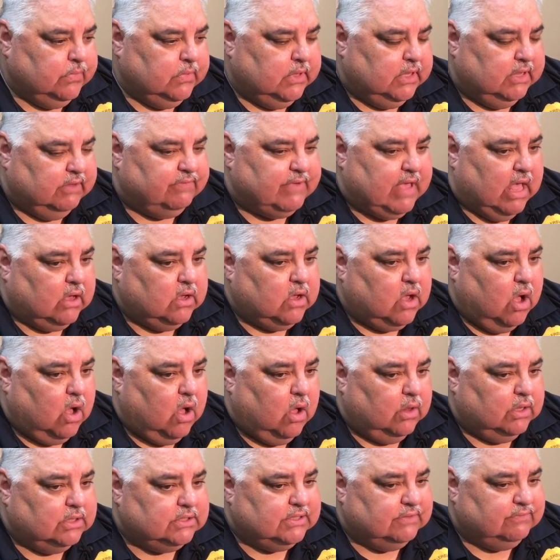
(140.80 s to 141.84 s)
if
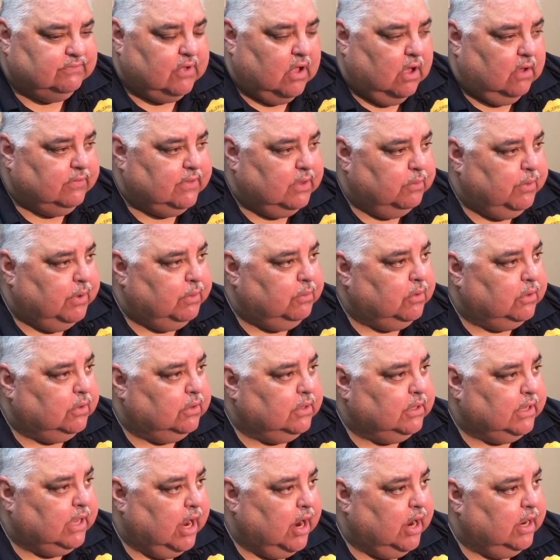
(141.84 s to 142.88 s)
alcohol is involved, then we will
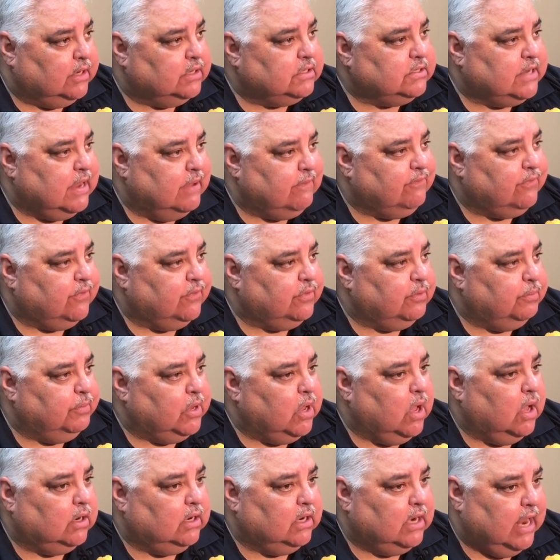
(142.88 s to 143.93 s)
carry it a step further
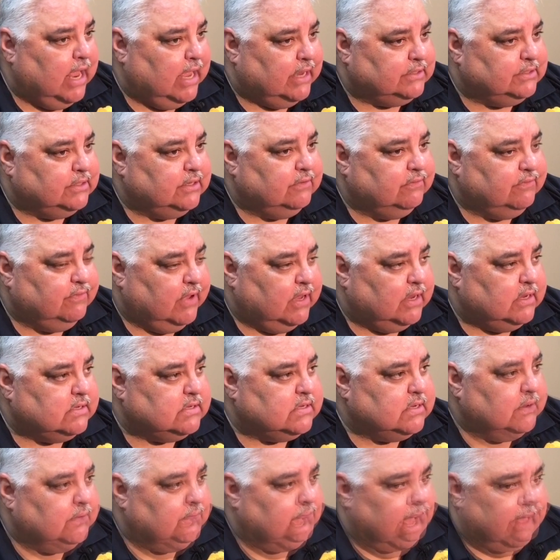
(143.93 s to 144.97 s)
beyond an accident
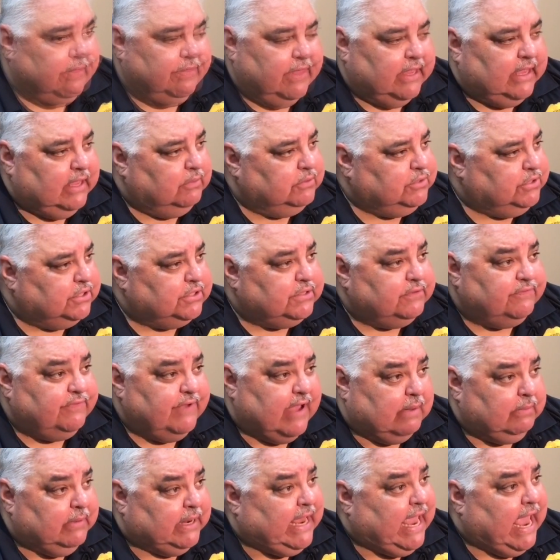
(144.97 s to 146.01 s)
phase. I think it was just a
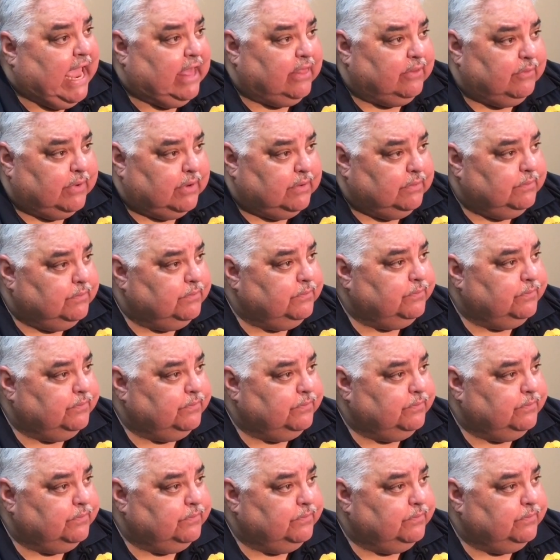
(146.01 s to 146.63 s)
family gathering.